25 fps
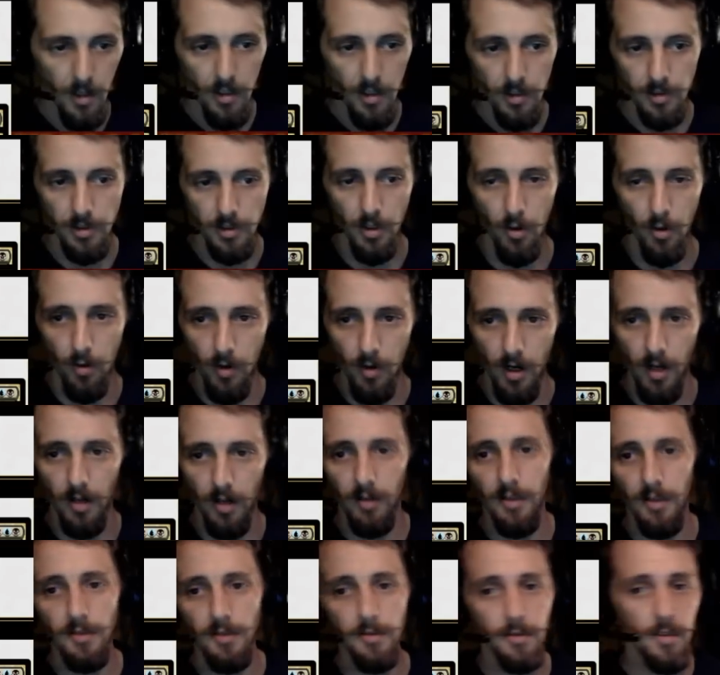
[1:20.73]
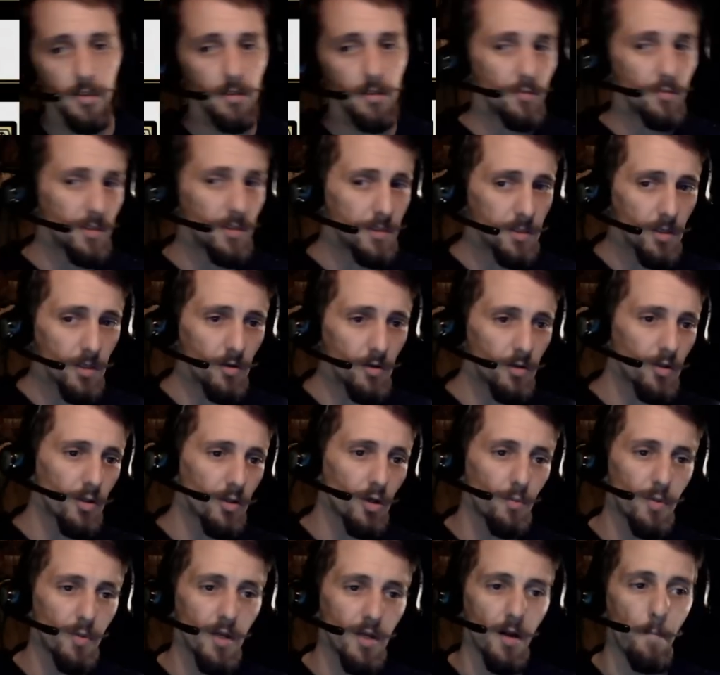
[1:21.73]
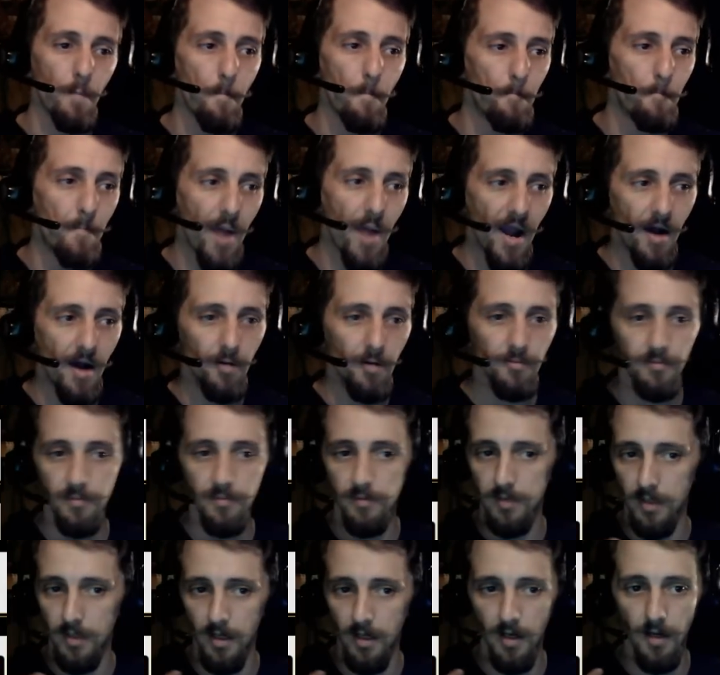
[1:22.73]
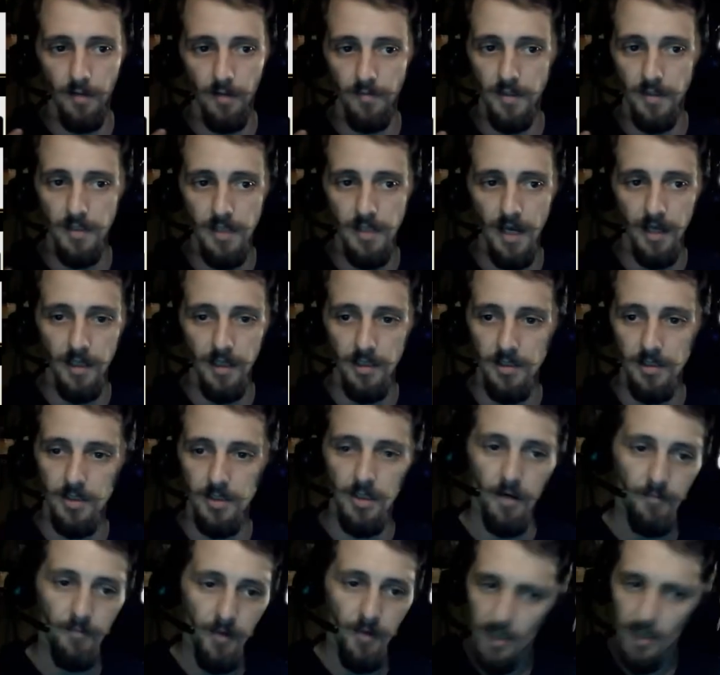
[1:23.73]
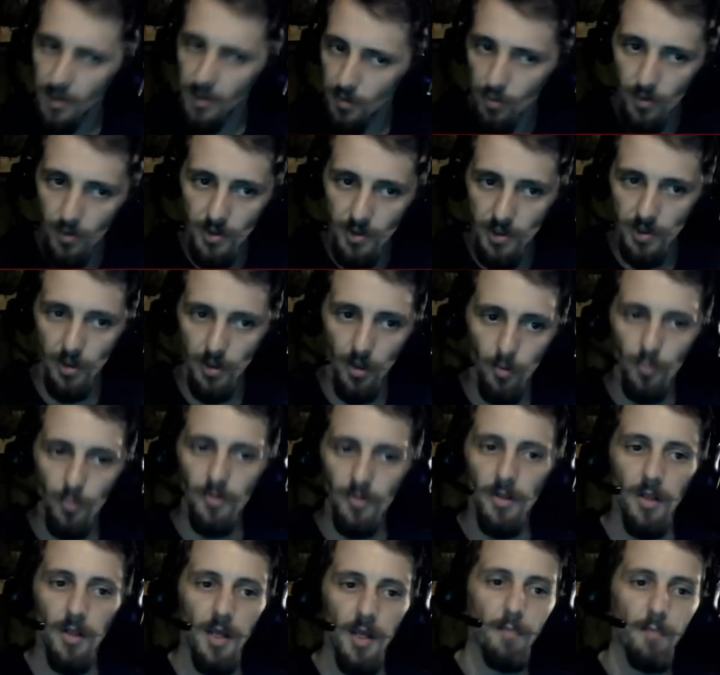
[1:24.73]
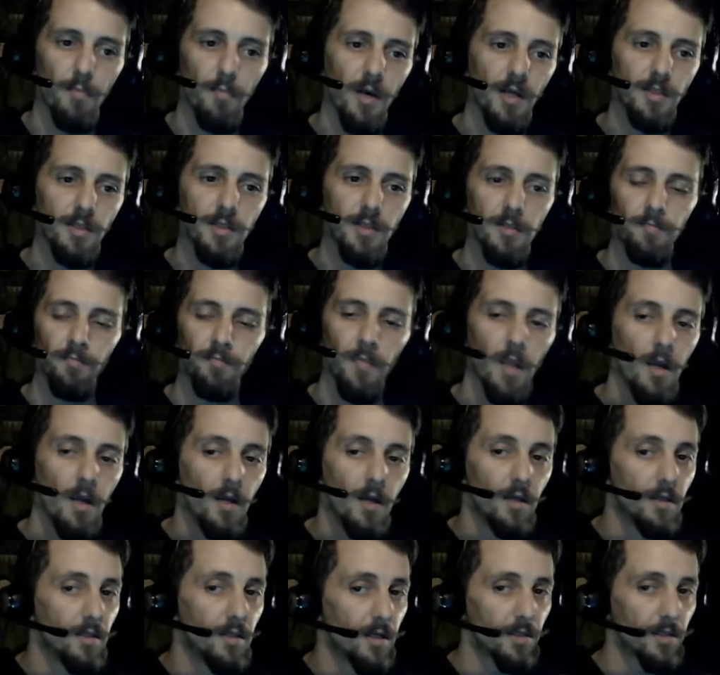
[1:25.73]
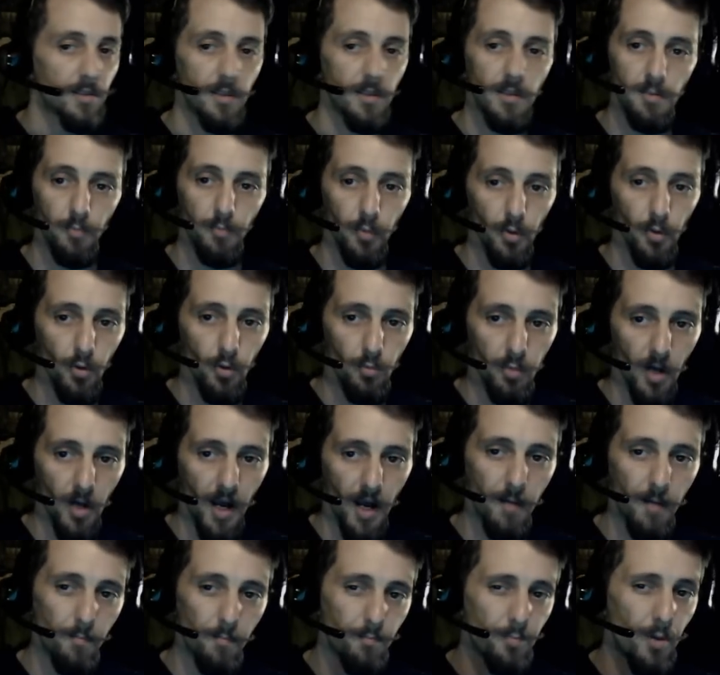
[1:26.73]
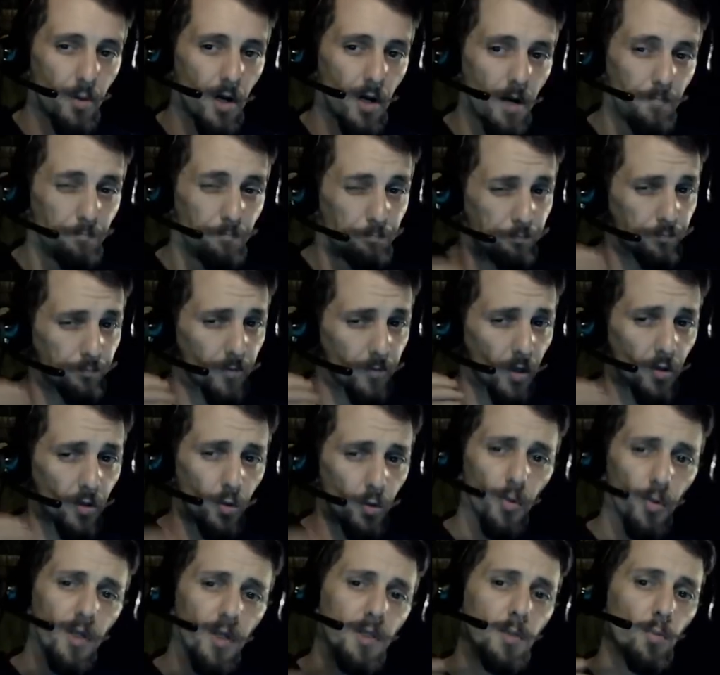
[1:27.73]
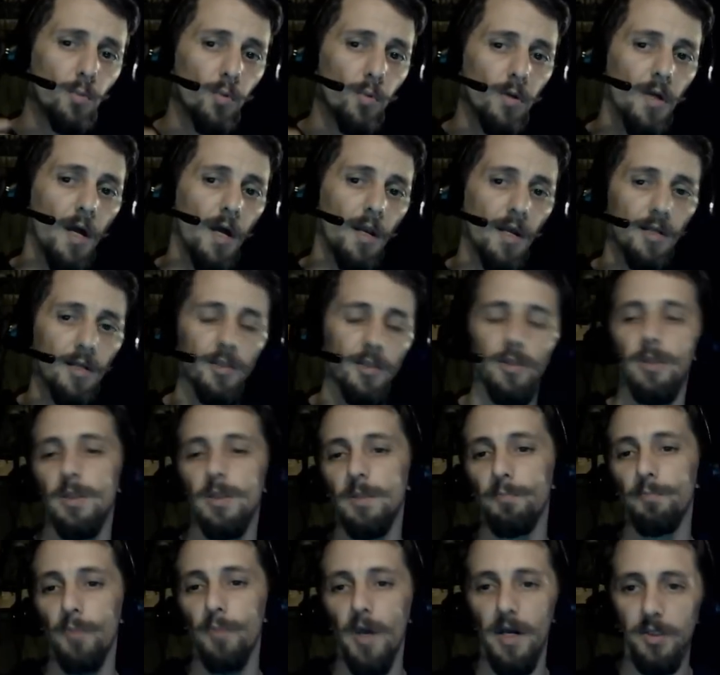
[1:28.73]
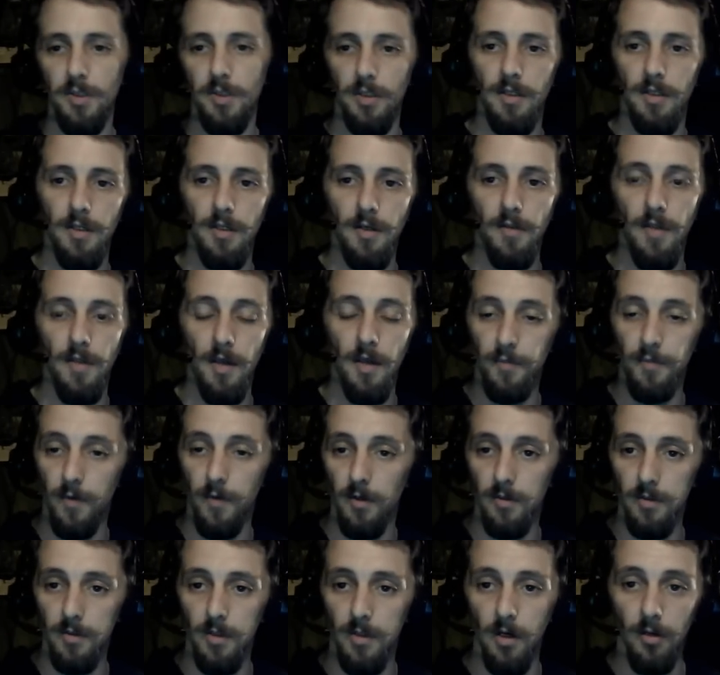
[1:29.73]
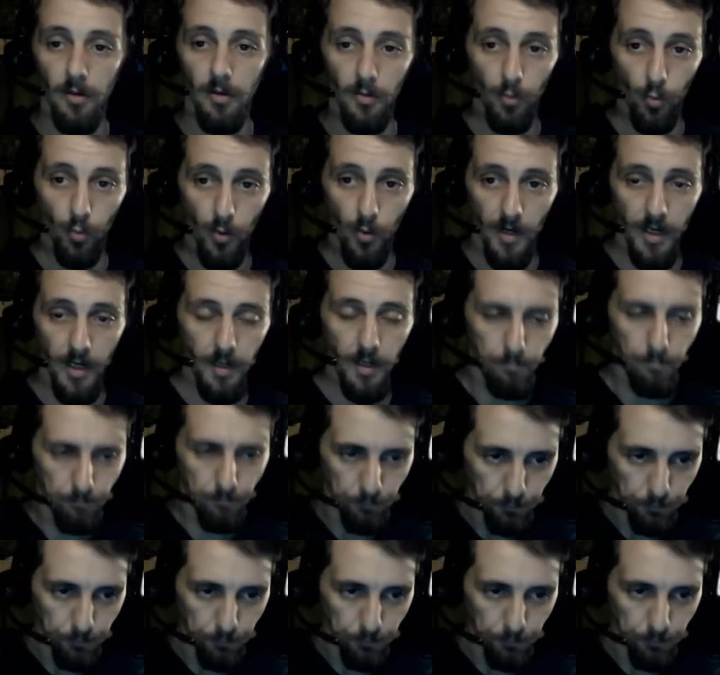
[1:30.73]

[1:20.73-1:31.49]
So let's talk a little bit about the deck itself. I guess we'll start with the land base. Yes, it's blue-black, but the reason we're not actually splashing into that third color, red,